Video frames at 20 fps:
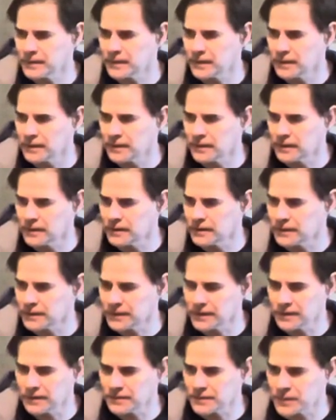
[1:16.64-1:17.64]

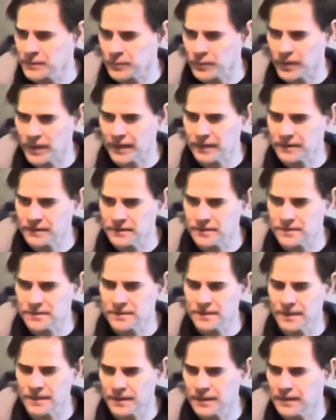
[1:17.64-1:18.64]
Again, it's a practice
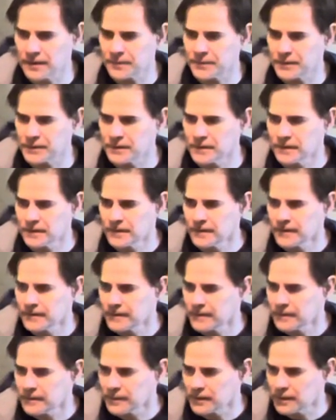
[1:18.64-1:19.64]
setup.
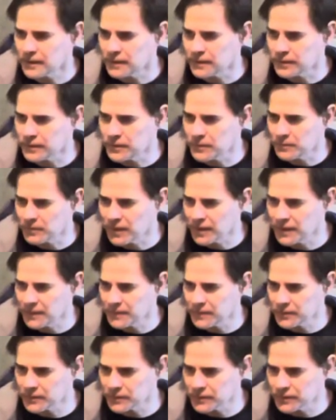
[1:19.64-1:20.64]
You might be
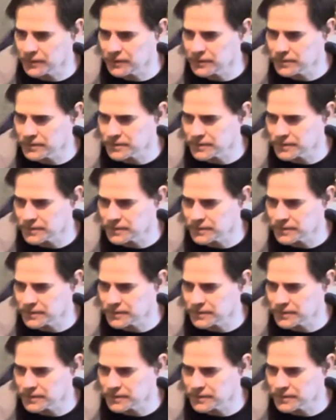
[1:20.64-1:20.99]
able to use